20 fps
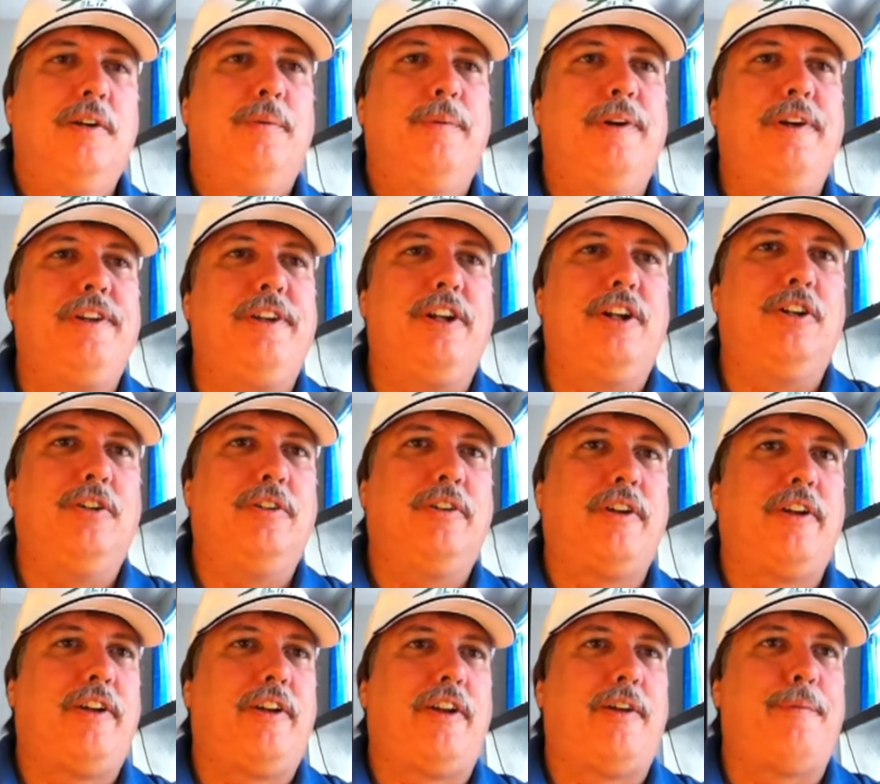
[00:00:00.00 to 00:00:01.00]
Well, you know,
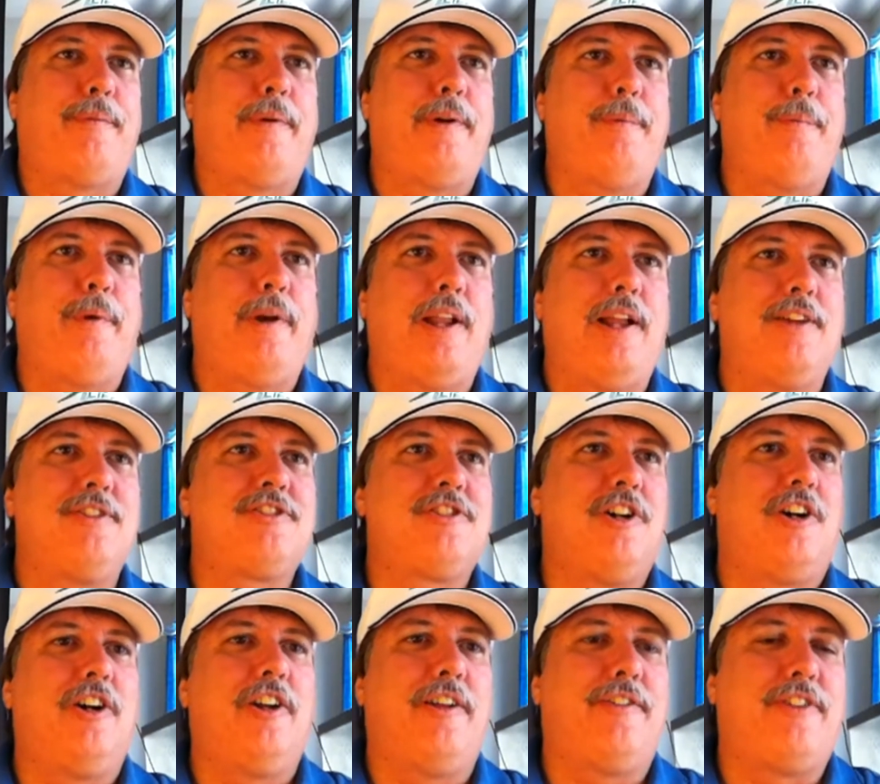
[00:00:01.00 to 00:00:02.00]
when I
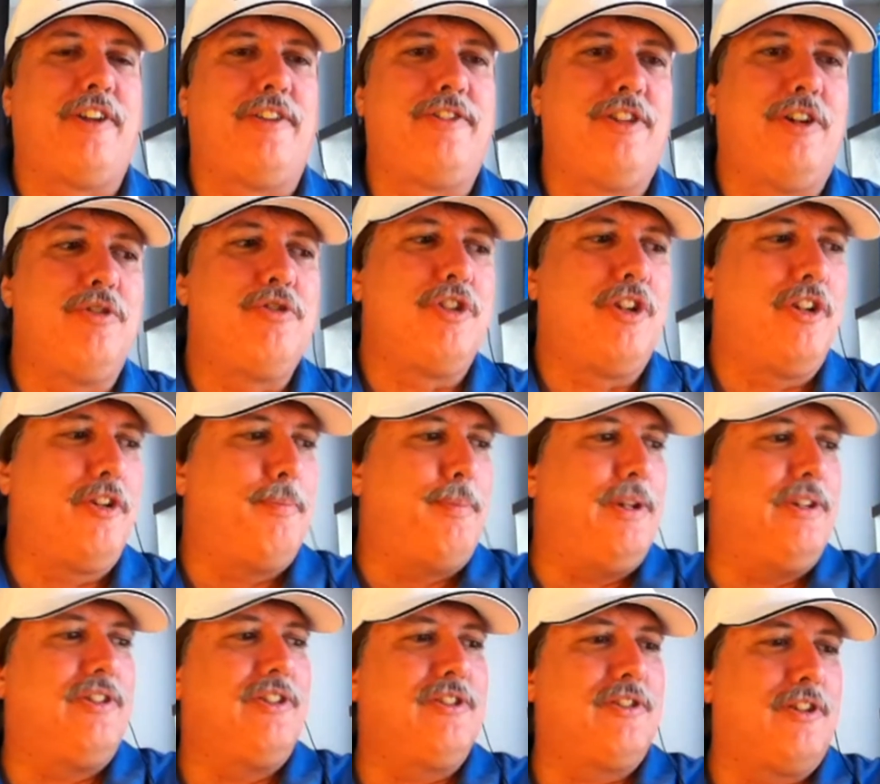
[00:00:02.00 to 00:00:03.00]
started, I've told you all
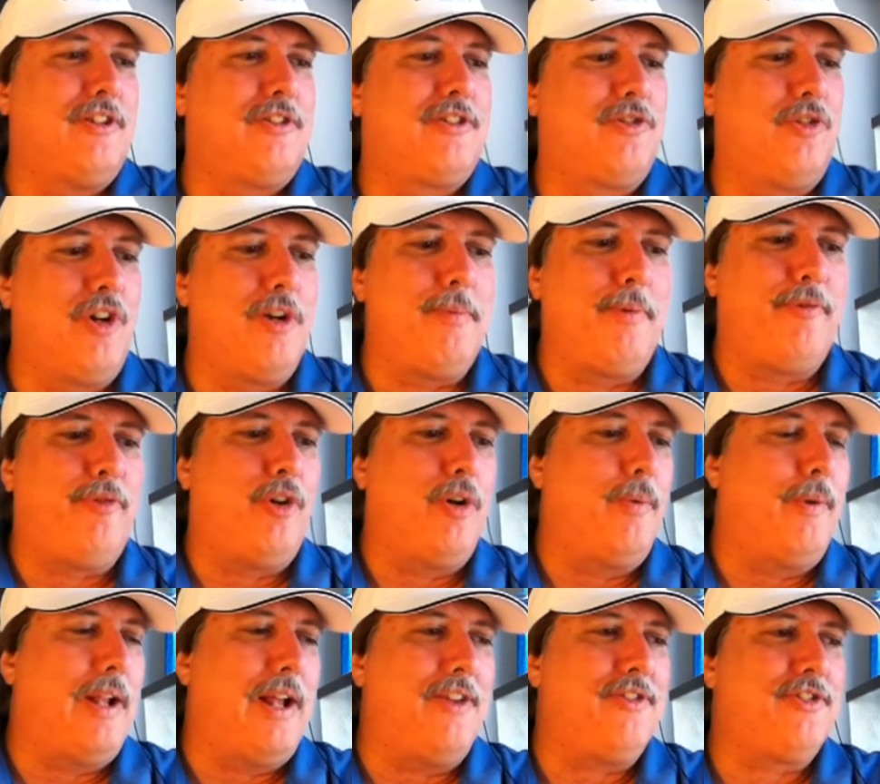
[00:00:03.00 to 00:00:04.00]
the story before.
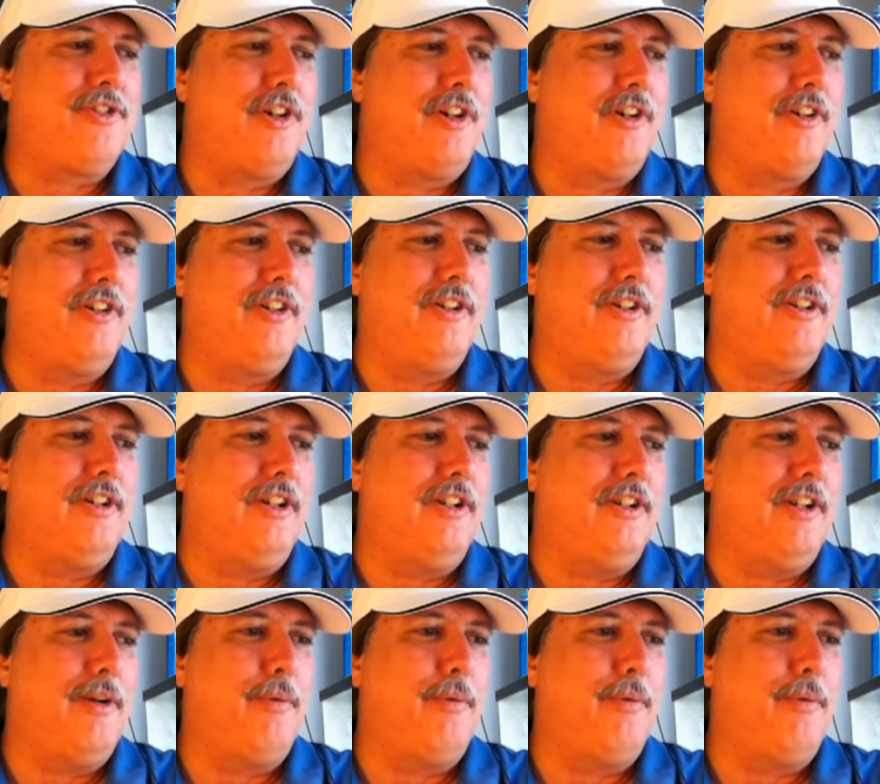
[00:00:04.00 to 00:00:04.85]
When I started in